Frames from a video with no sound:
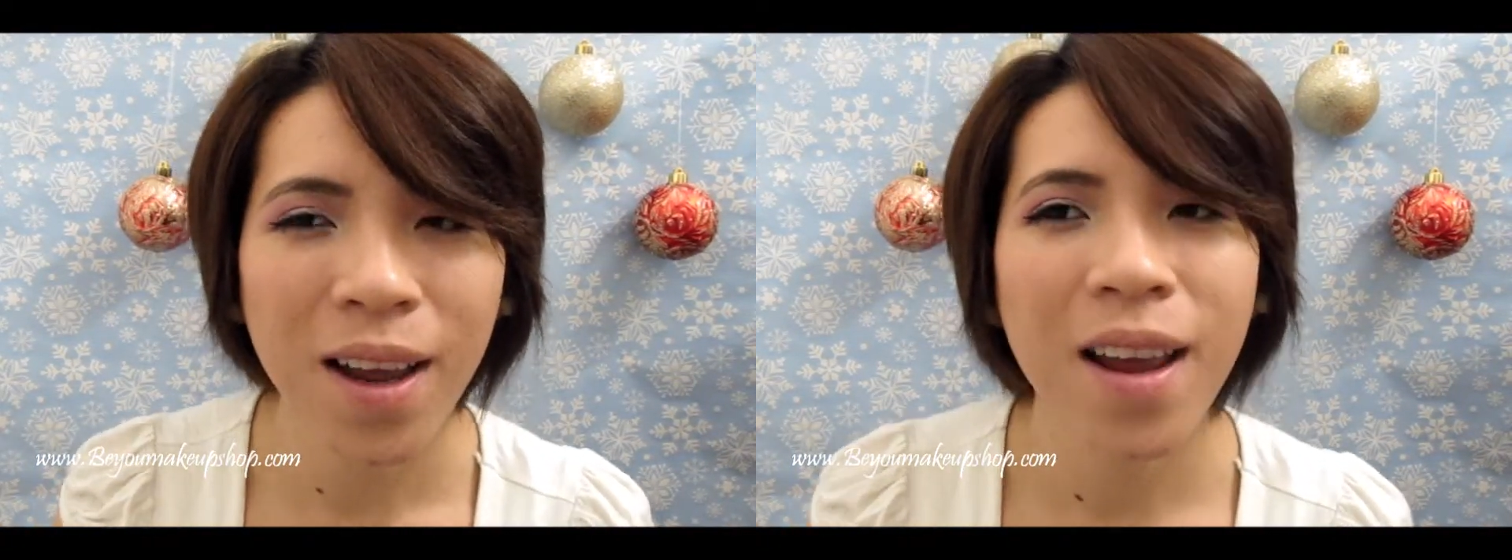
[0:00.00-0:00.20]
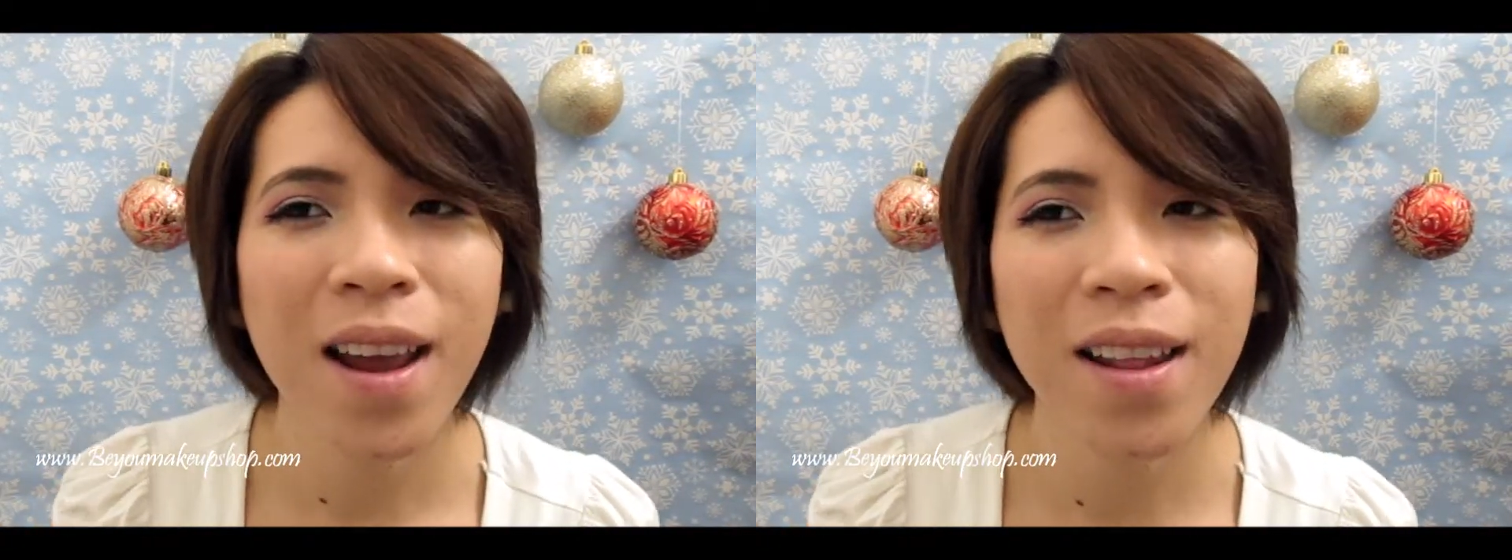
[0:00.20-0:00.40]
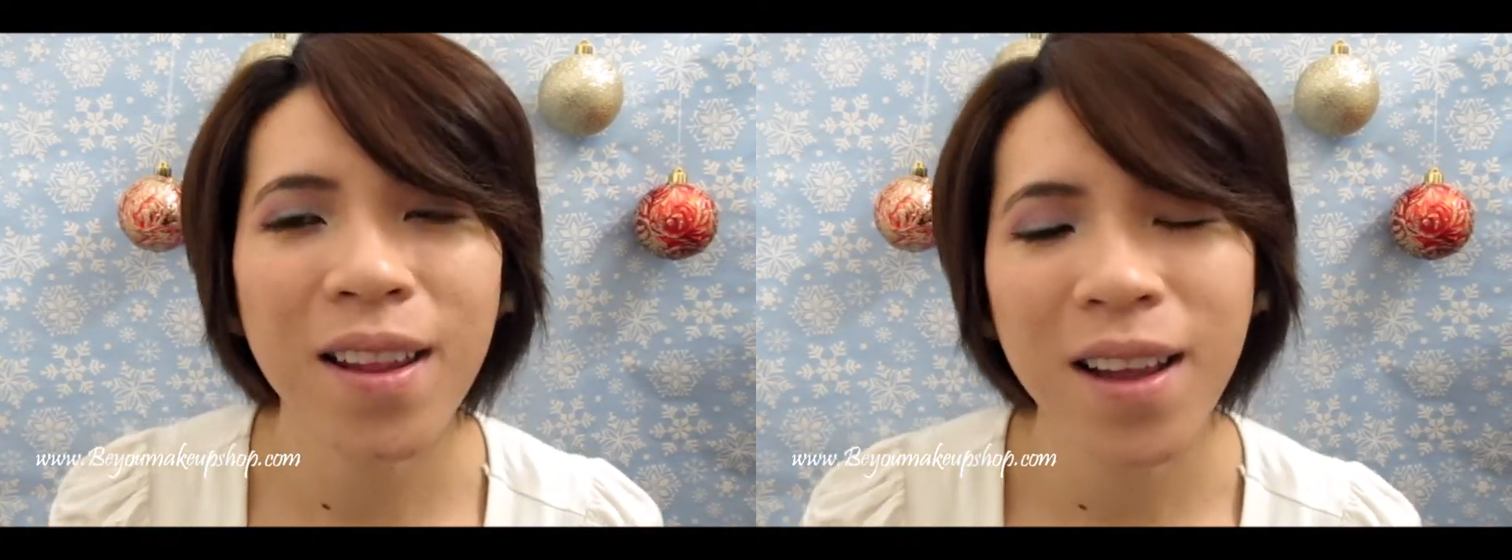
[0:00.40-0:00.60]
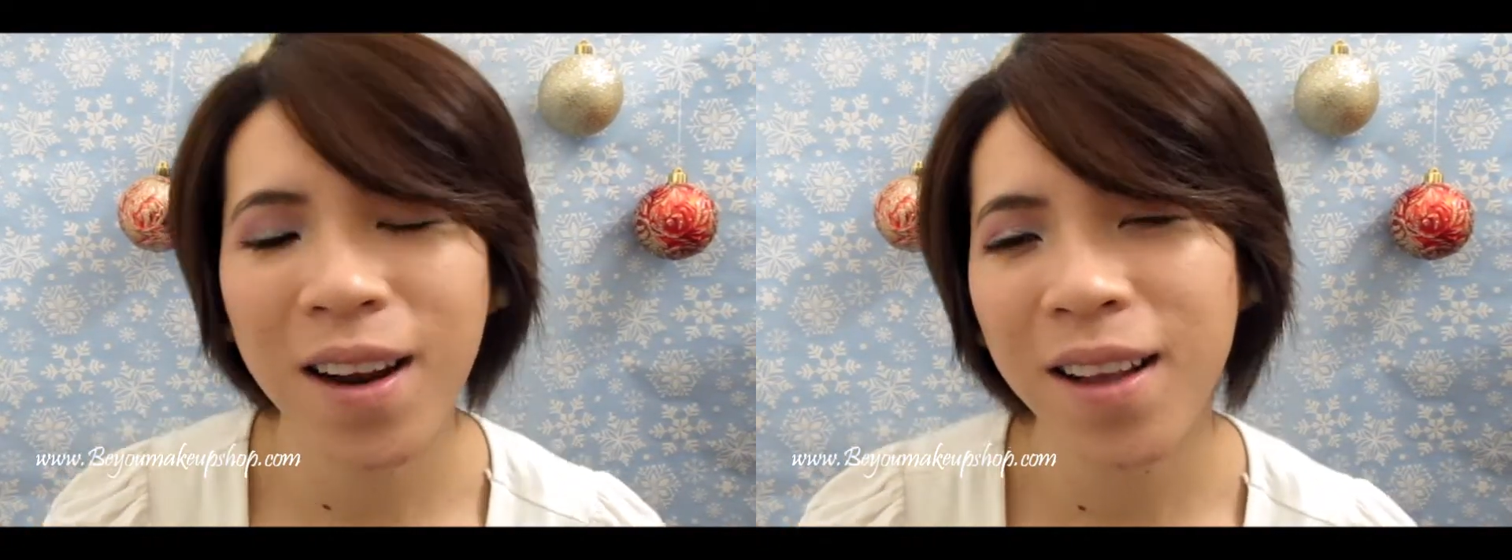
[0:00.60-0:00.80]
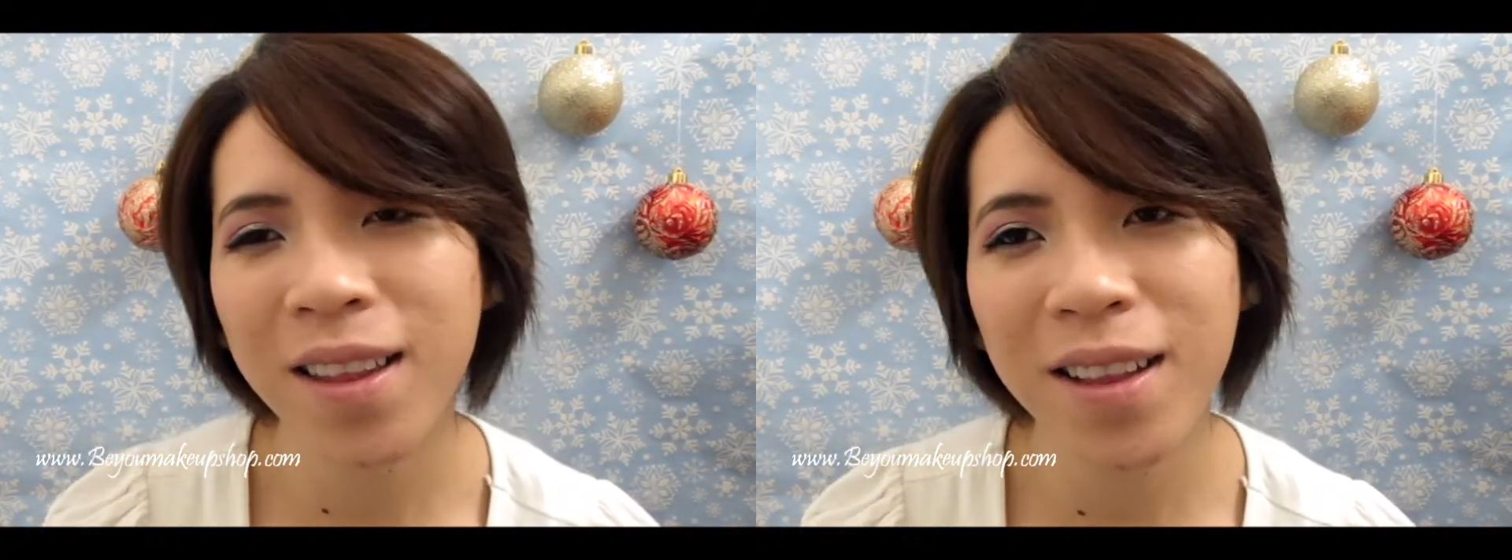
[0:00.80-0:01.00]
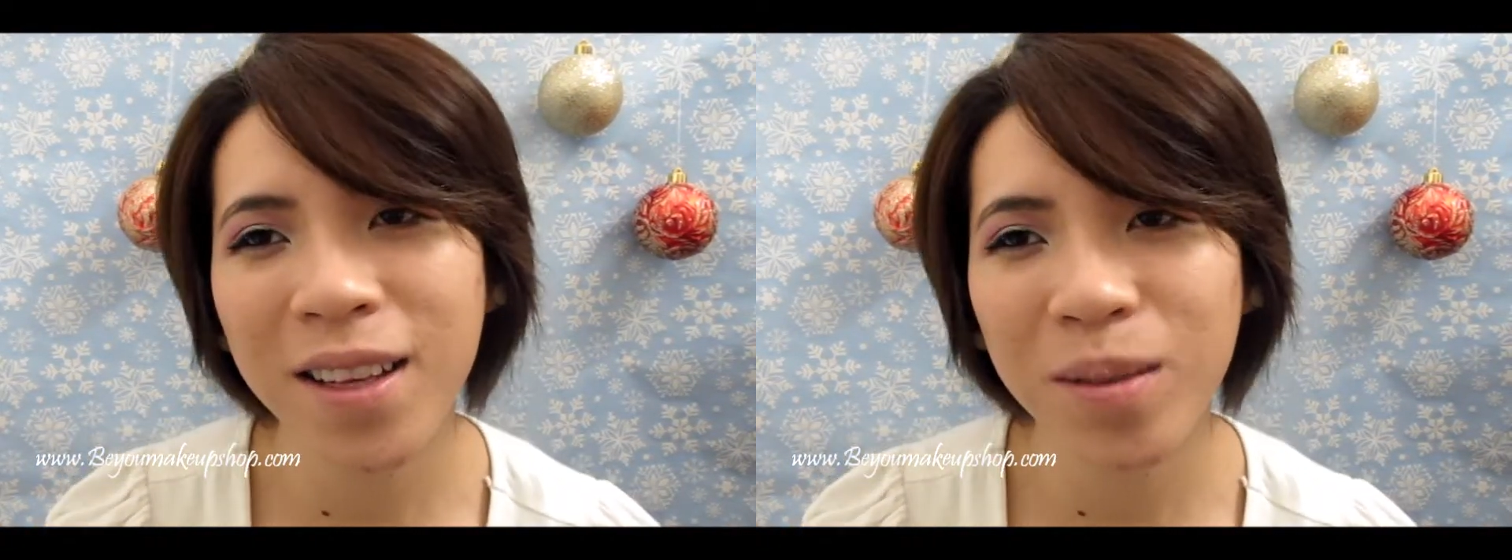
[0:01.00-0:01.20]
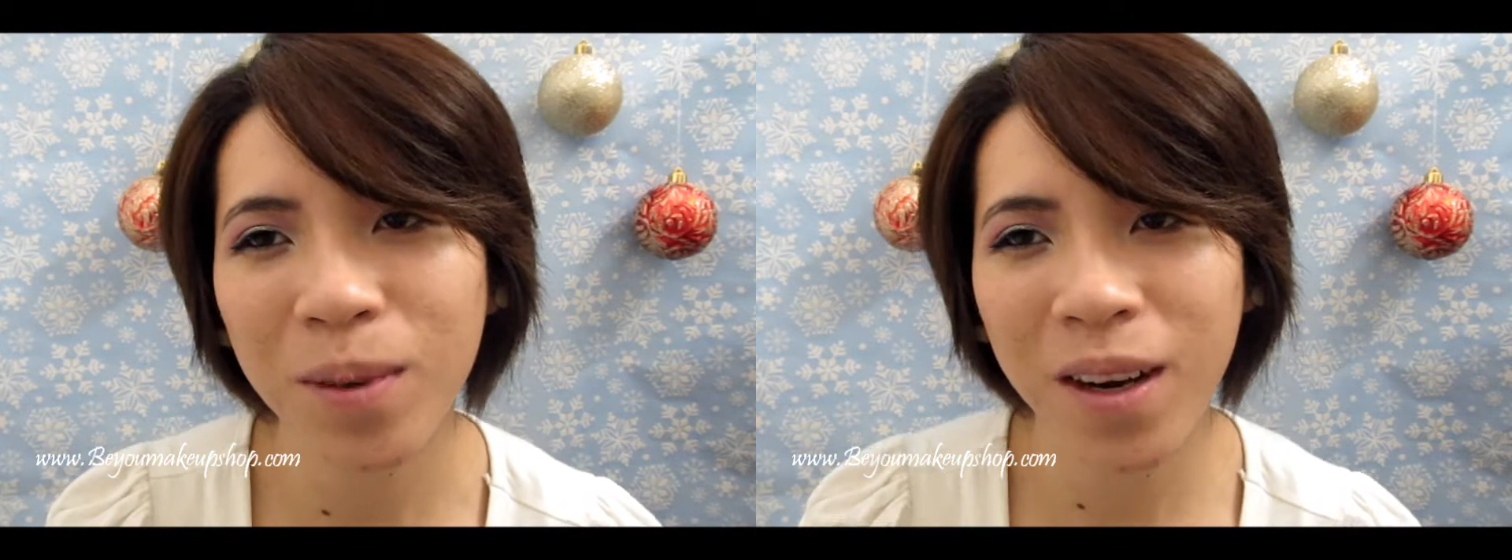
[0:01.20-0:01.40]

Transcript: and then I think that's what